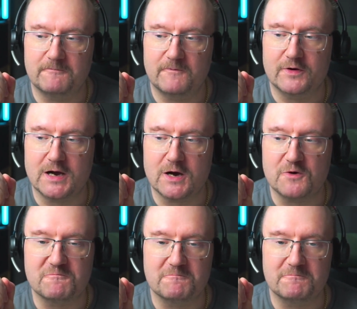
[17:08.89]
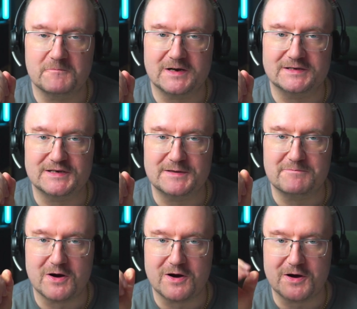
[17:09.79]
for now I say
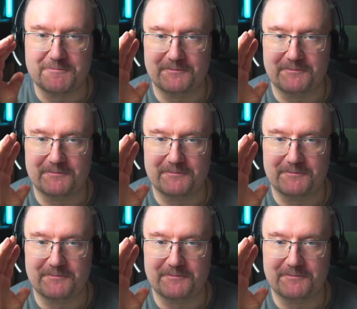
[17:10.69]
bye.